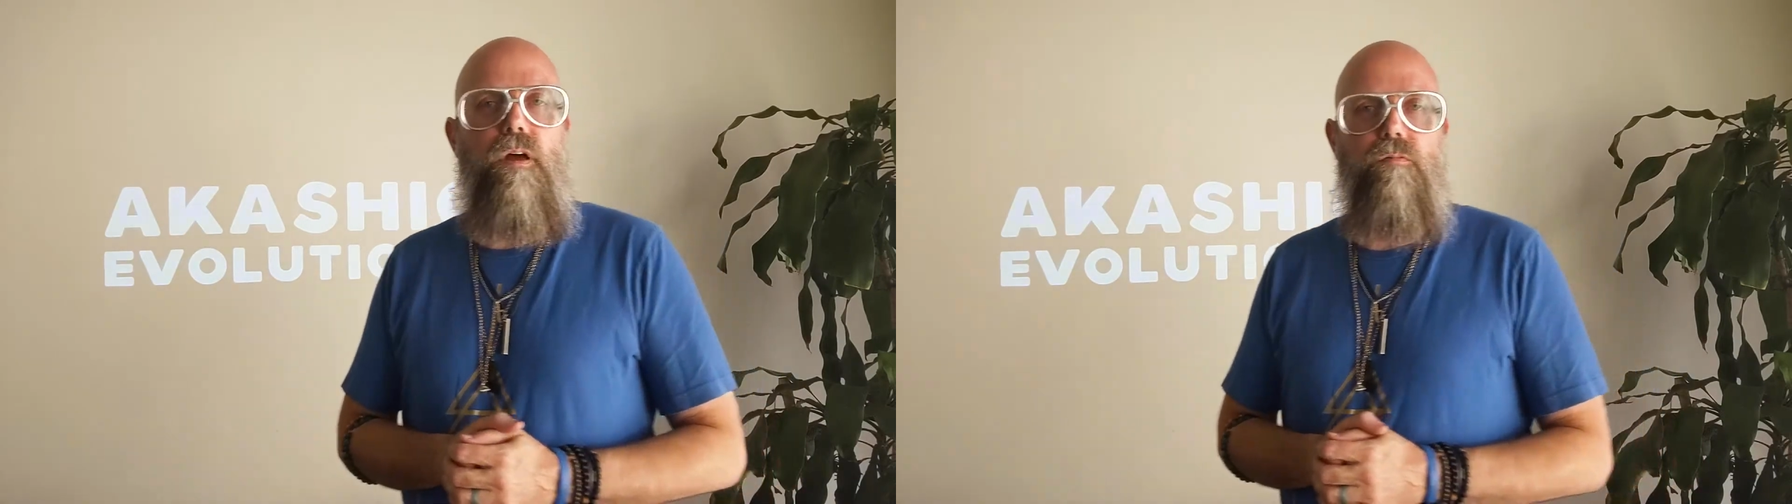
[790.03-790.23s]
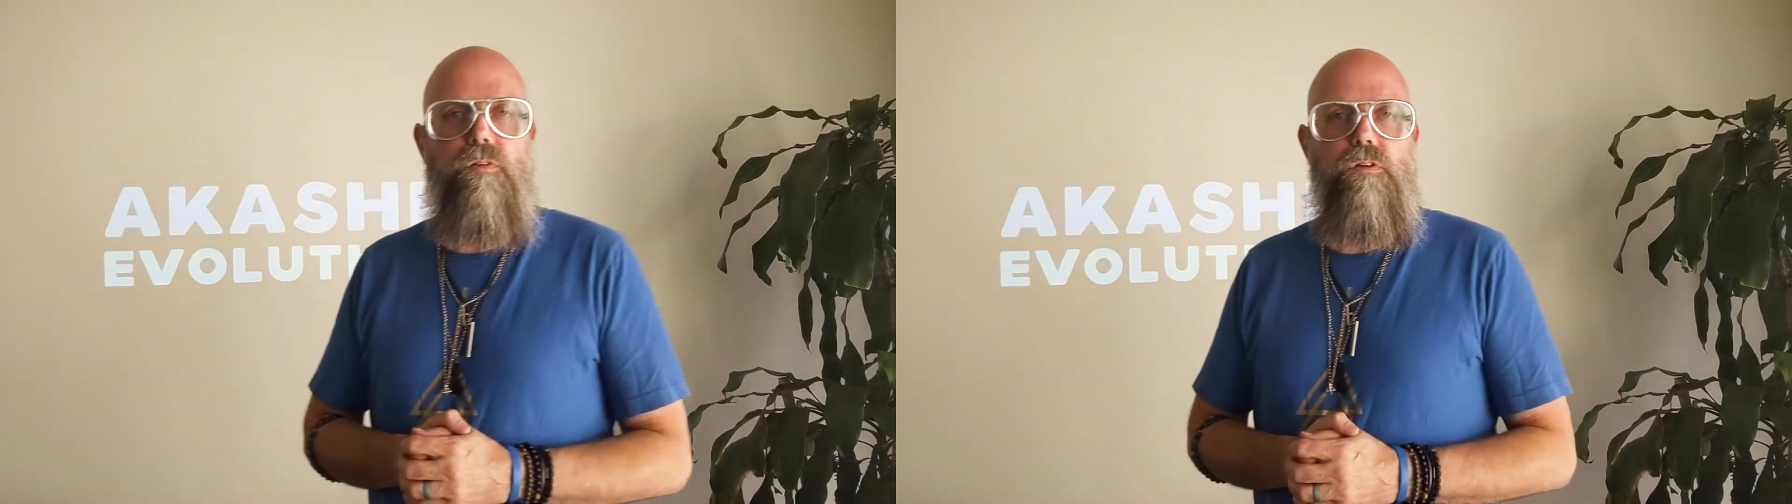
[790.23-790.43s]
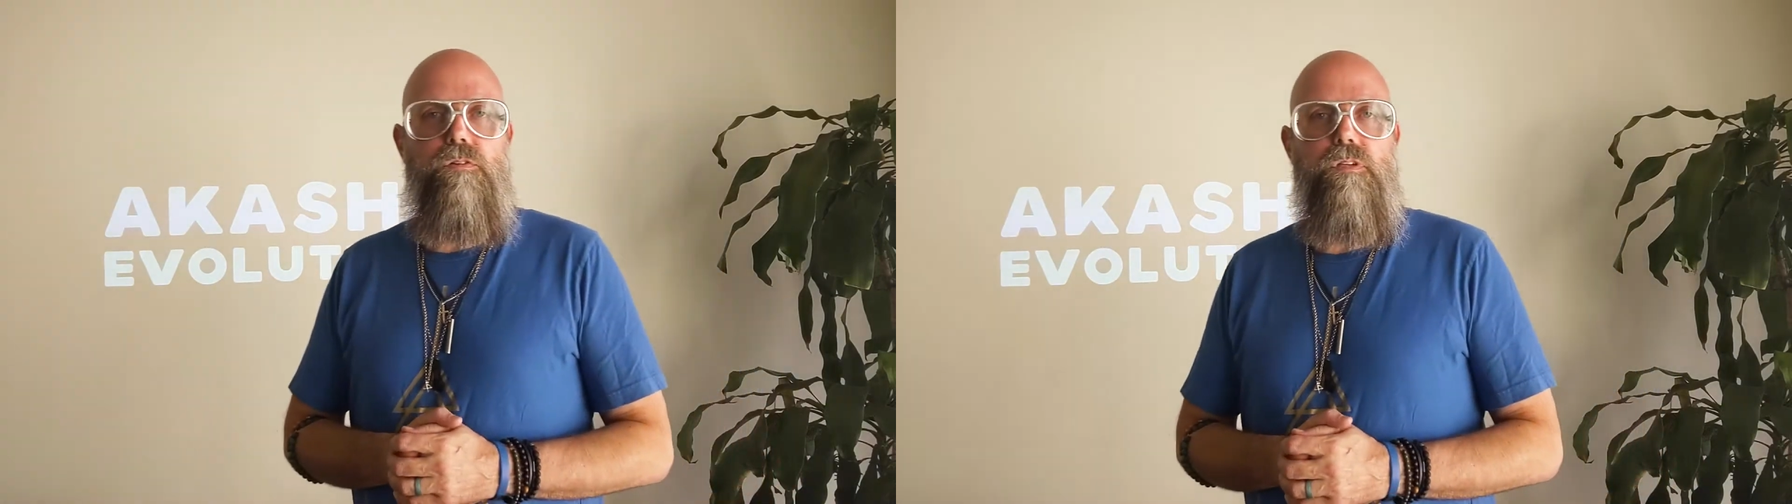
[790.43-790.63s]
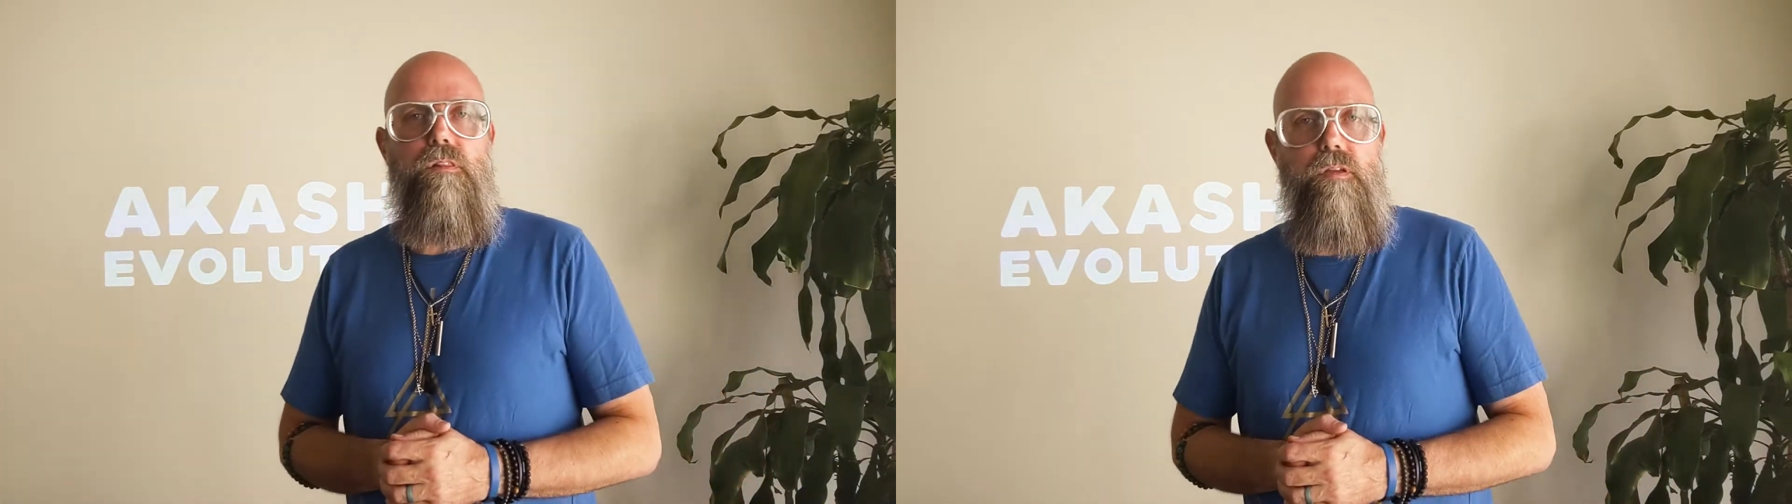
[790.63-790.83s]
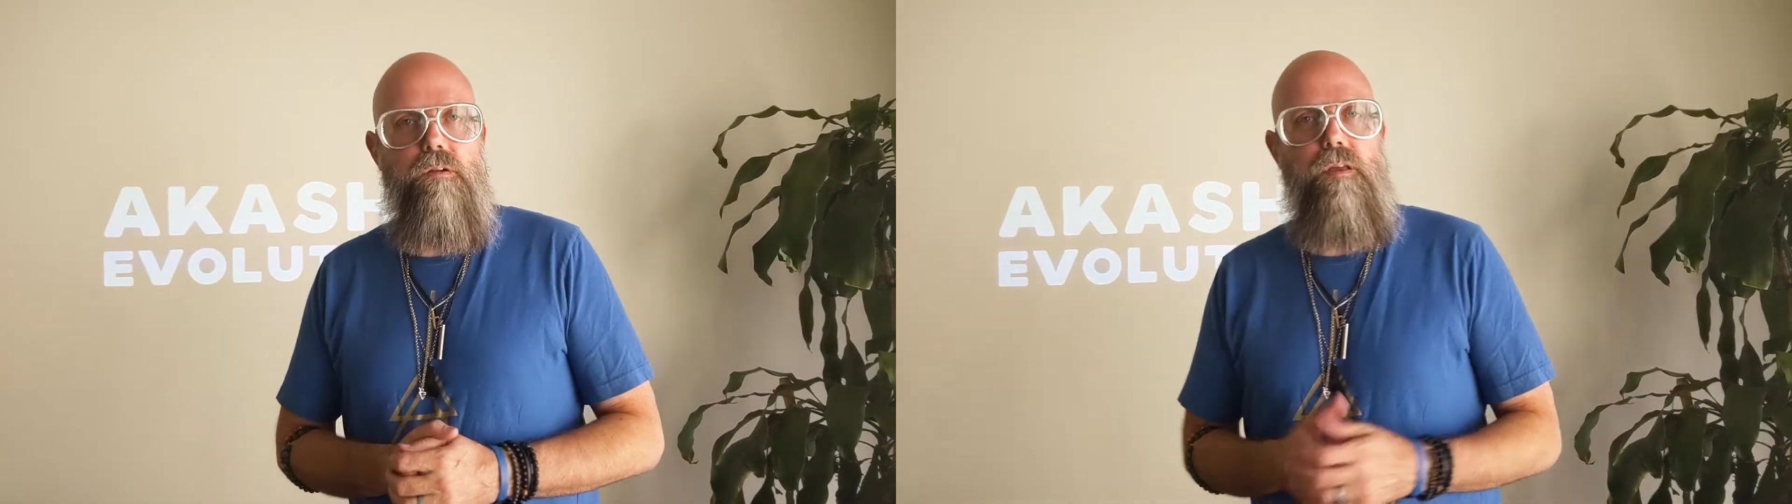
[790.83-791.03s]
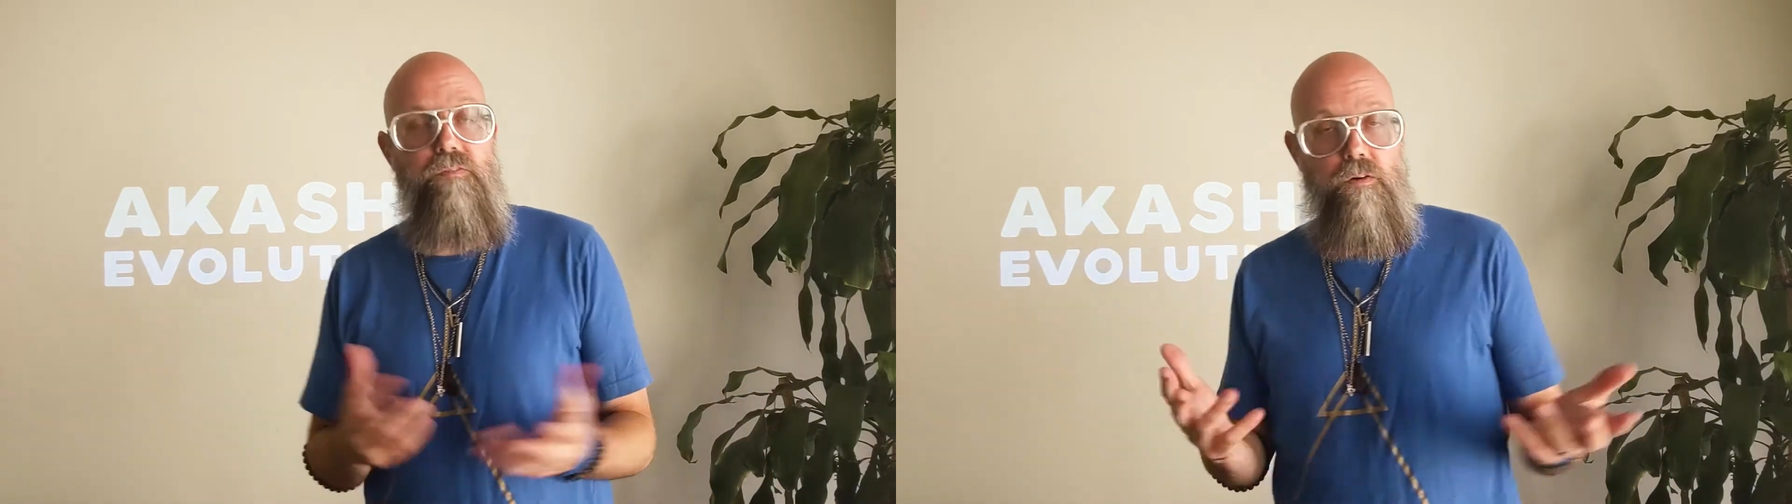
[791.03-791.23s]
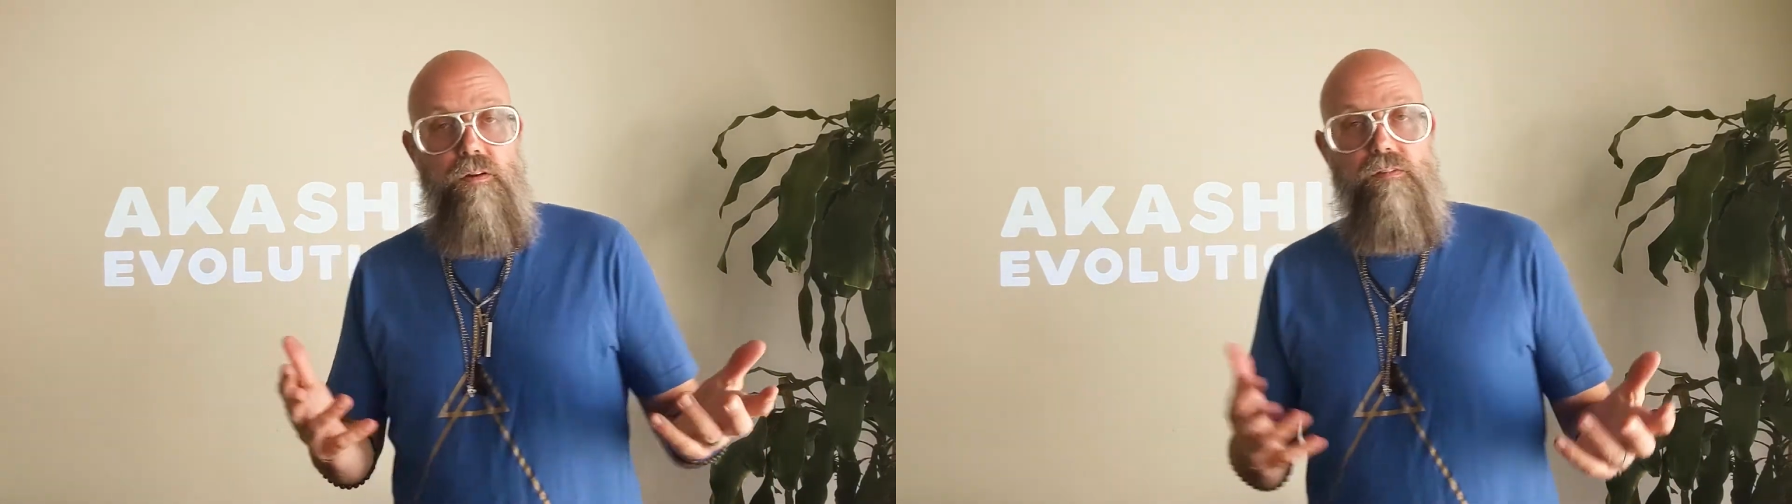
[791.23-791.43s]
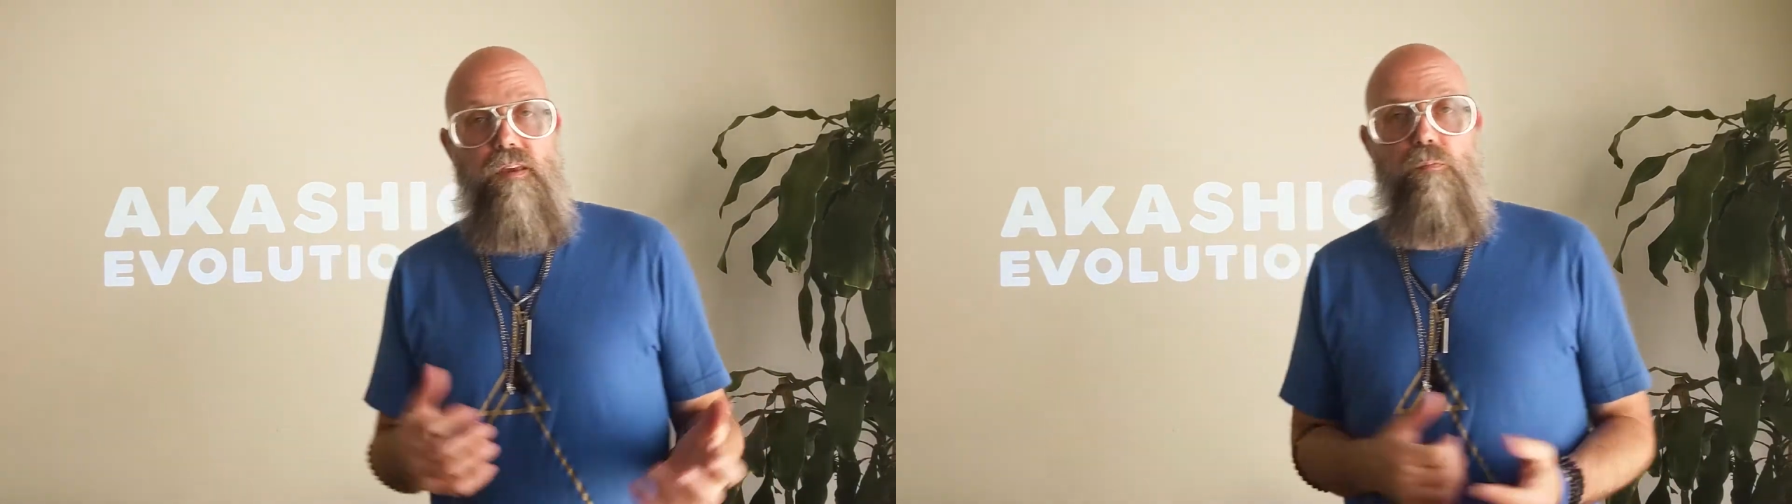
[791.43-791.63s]
evolution theory. For
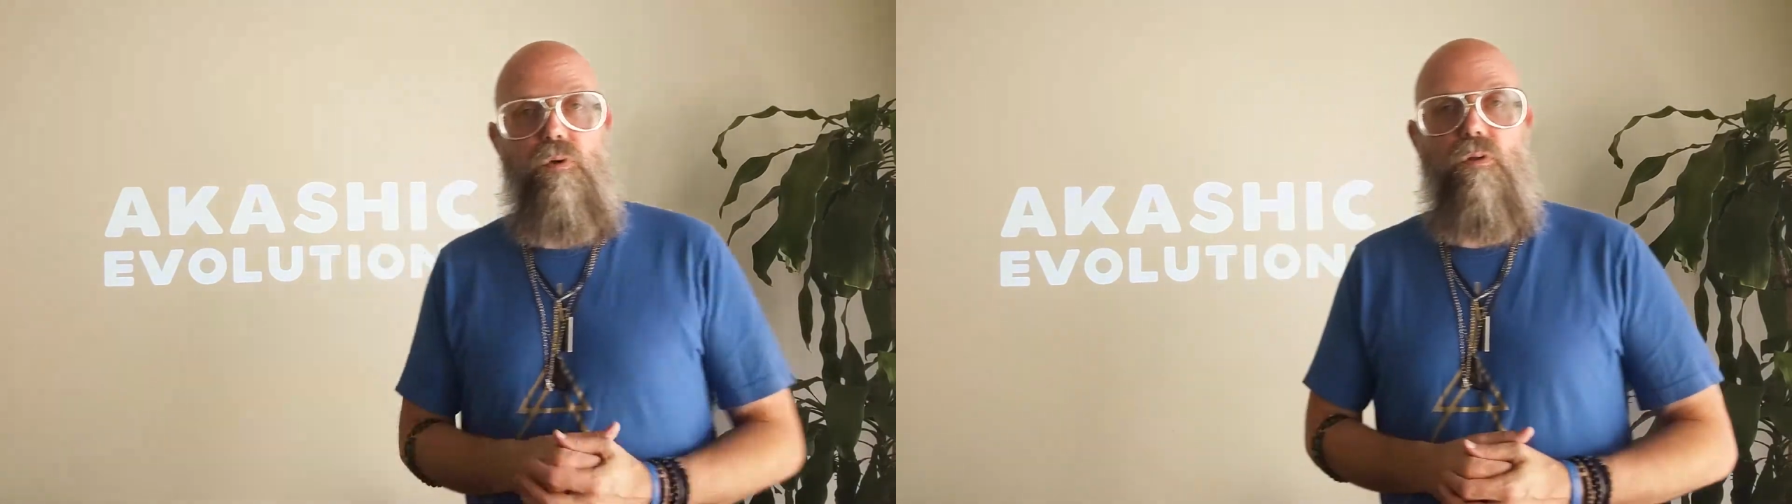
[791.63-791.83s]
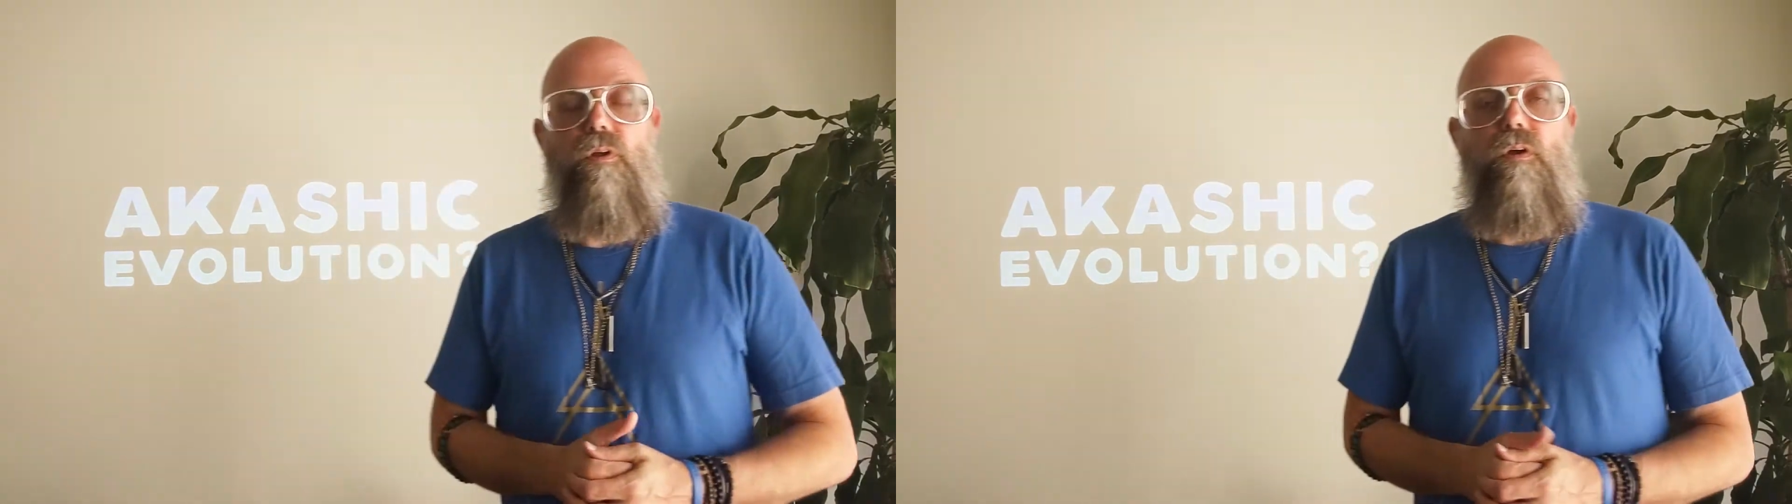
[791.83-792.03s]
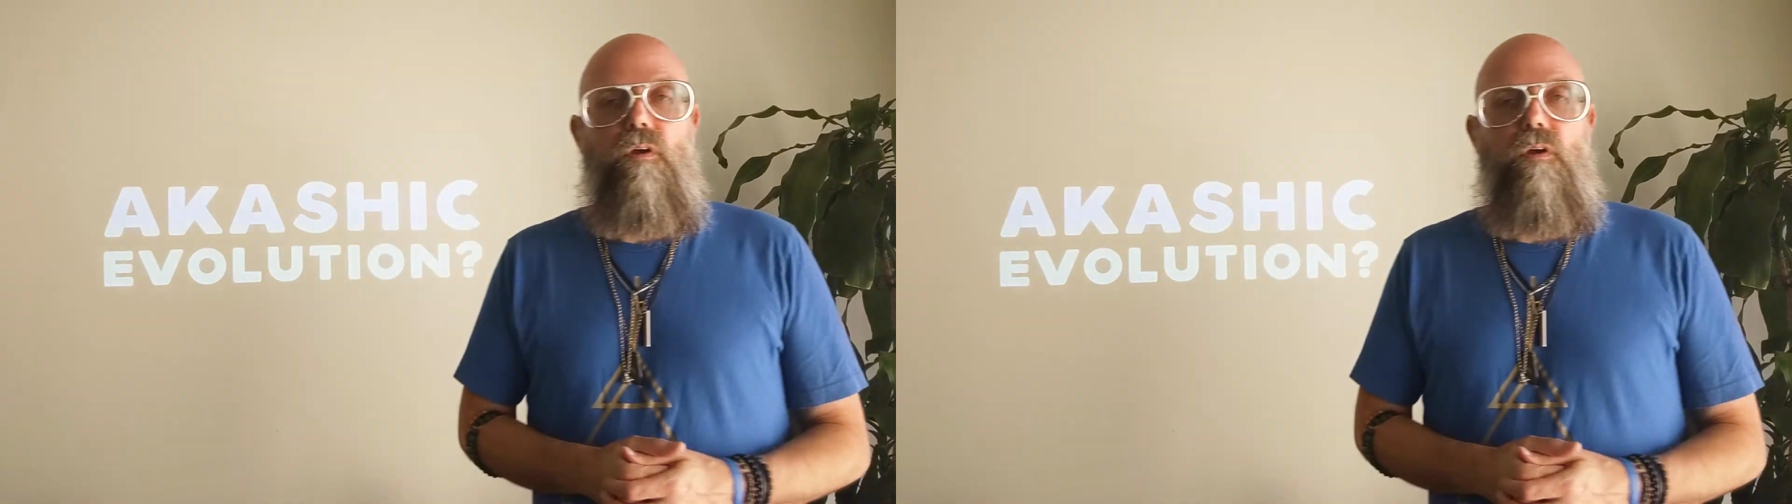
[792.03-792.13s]
example,